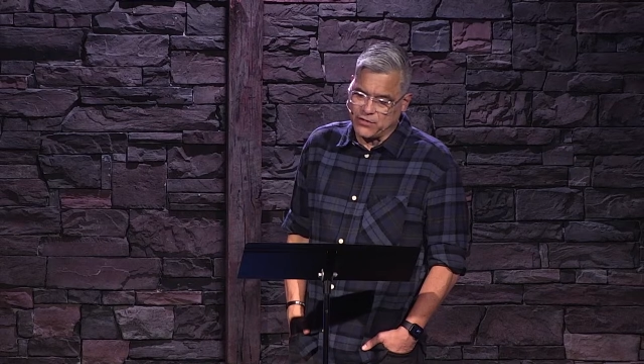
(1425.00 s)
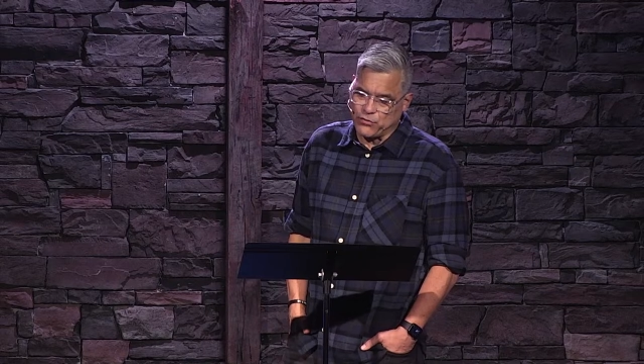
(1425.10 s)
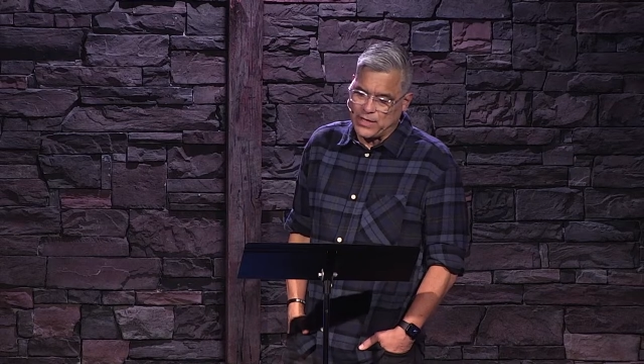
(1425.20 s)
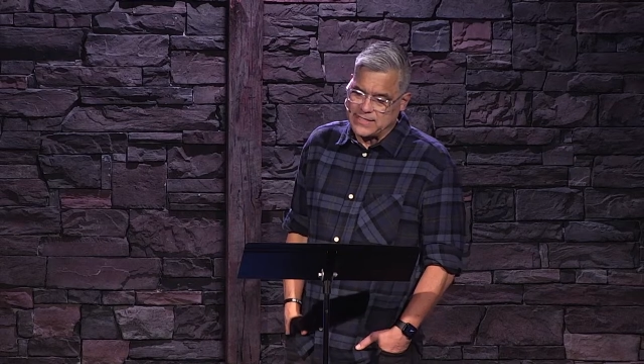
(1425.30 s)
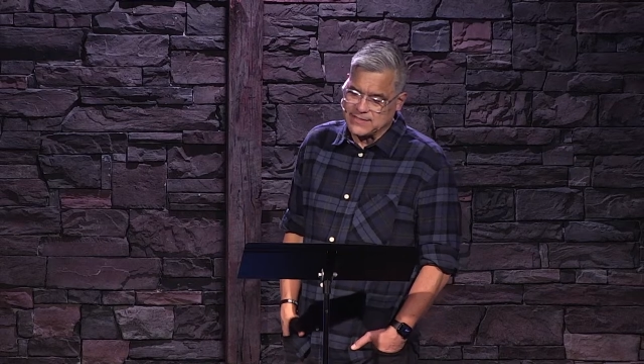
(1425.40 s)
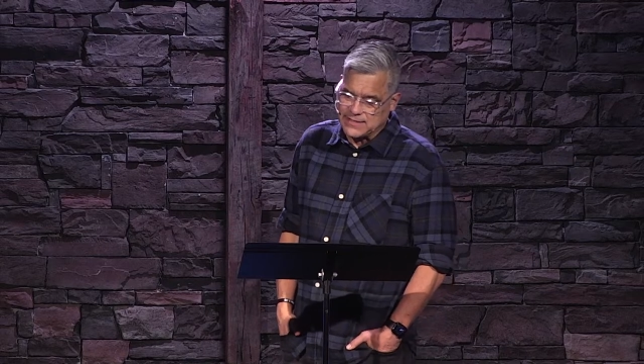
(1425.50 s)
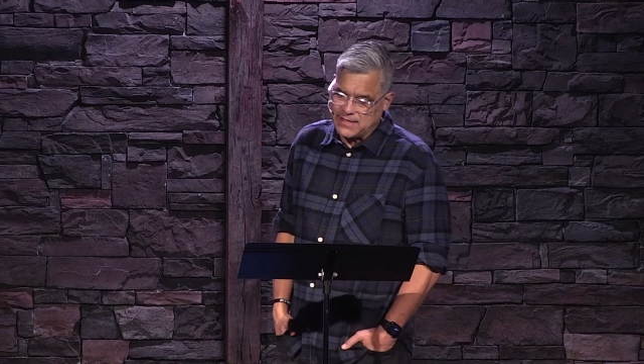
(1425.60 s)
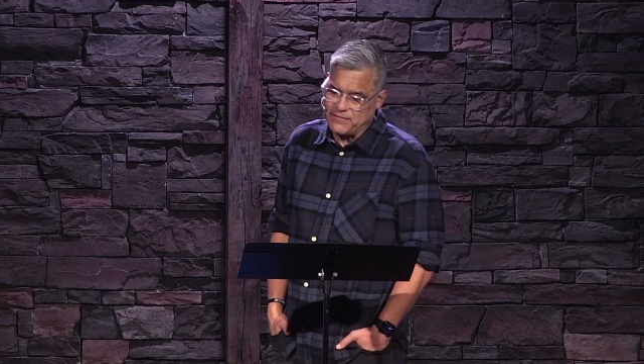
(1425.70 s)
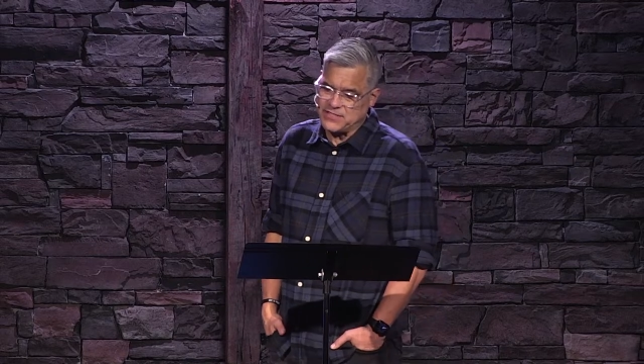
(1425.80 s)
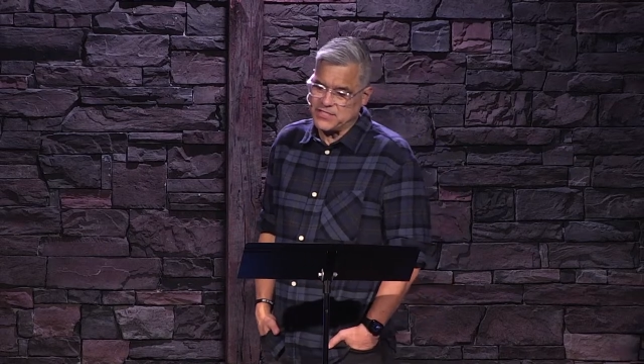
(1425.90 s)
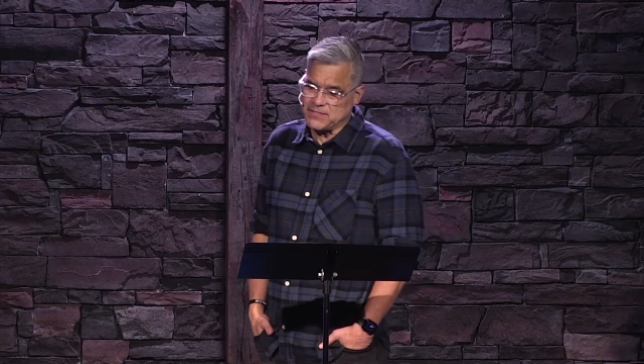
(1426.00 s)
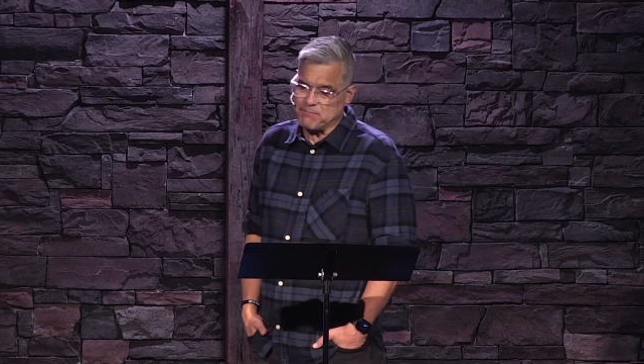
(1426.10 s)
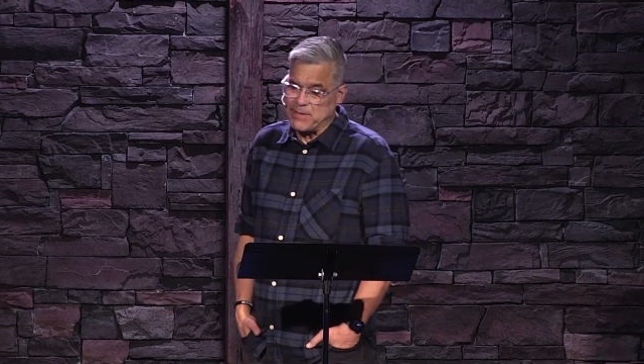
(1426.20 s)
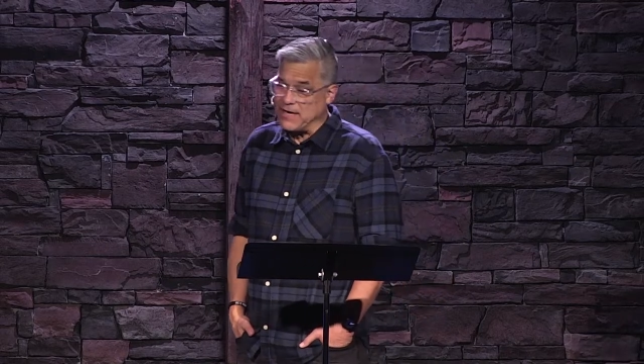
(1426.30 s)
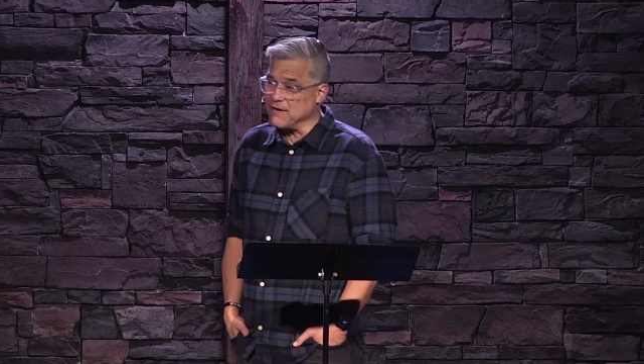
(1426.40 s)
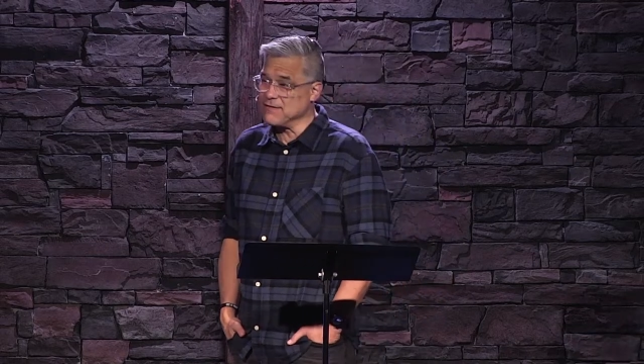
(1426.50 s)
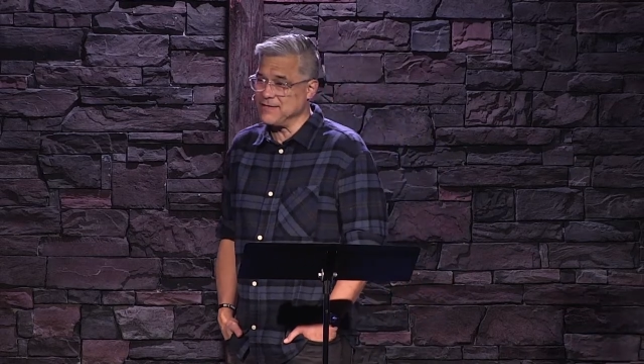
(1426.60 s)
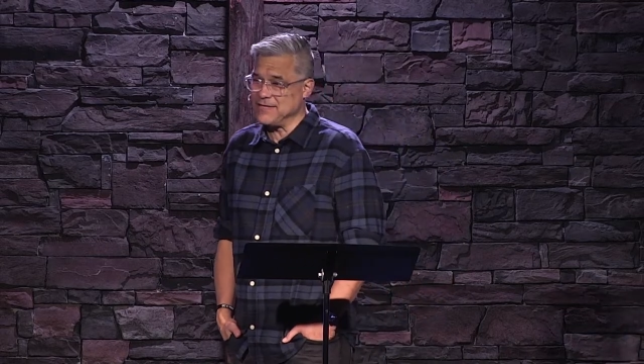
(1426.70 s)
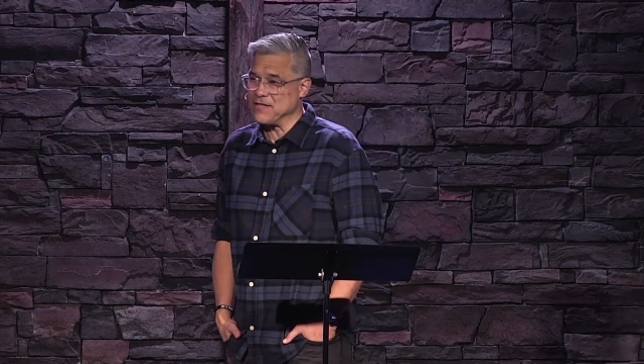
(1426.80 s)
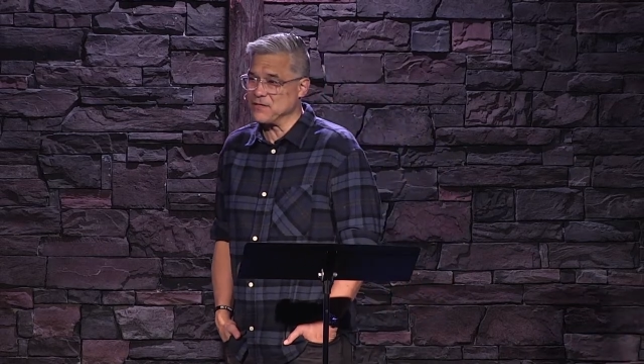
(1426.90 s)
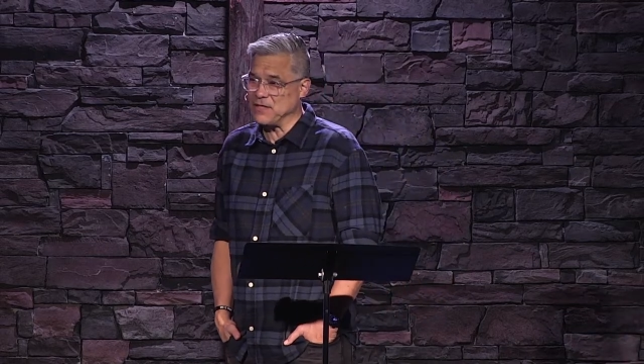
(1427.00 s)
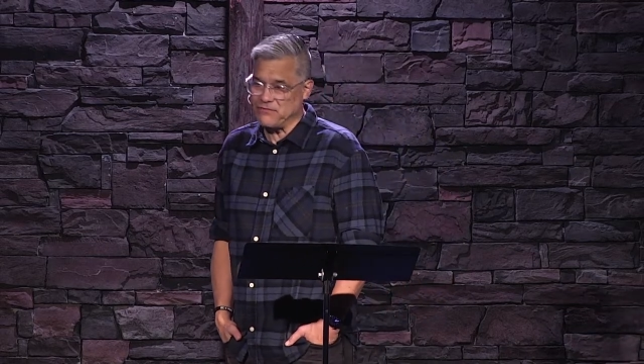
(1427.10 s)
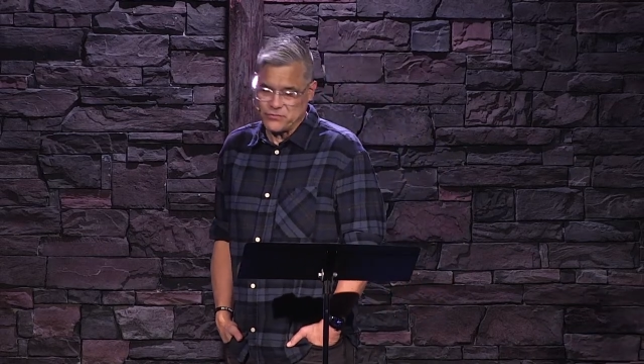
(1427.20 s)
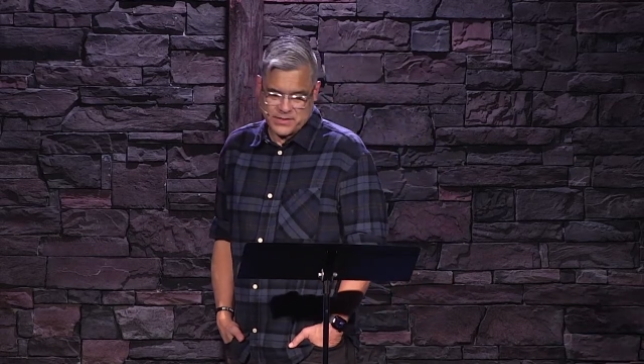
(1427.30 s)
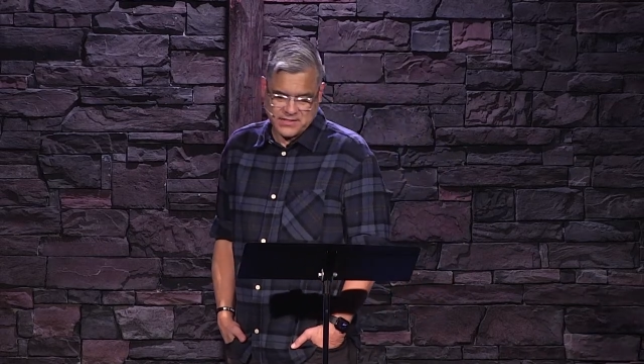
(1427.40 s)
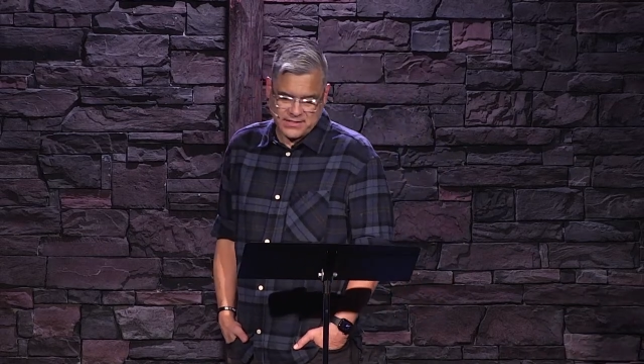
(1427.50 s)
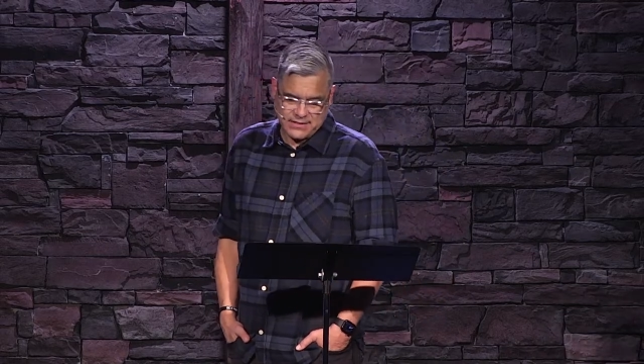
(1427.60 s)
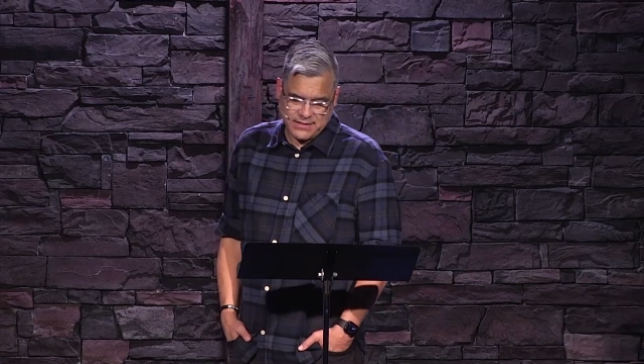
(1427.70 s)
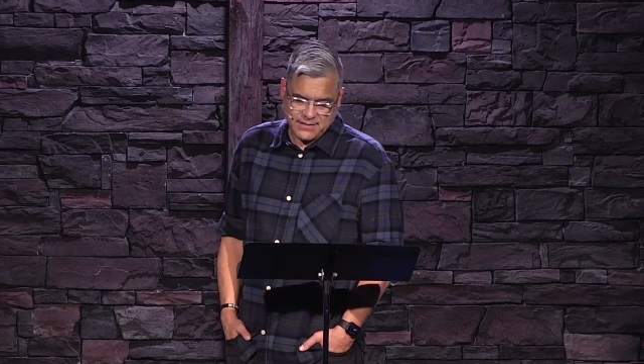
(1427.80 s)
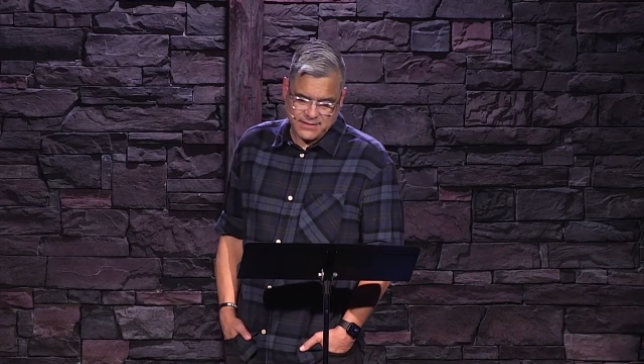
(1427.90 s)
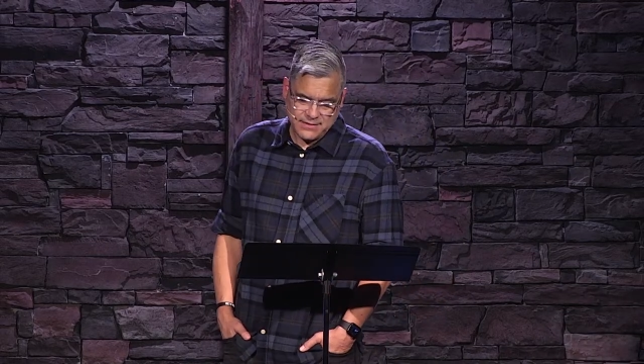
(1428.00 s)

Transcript: Christ's love is just better than the other loves we seek.